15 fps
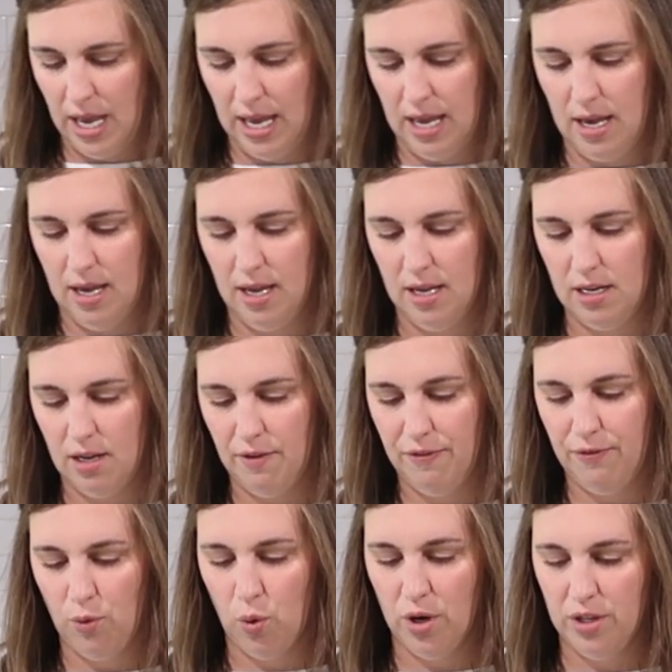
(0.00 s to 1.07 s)

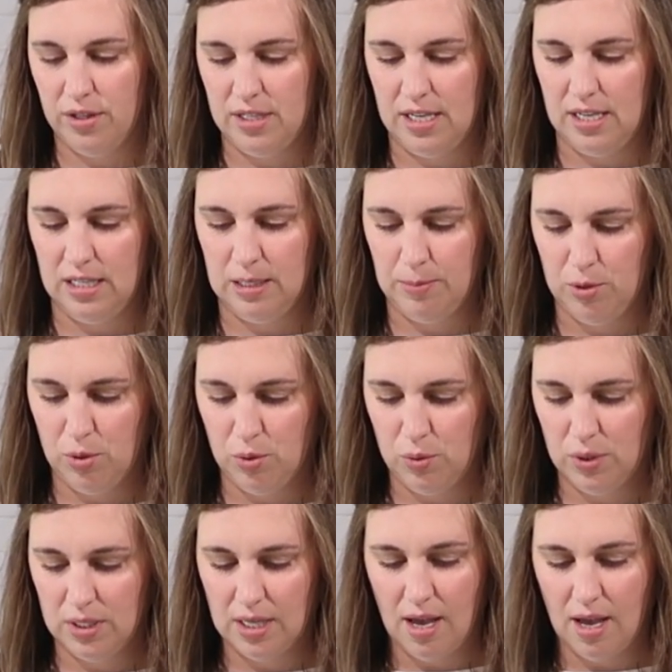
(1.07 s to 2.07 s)
1/4 teaspoons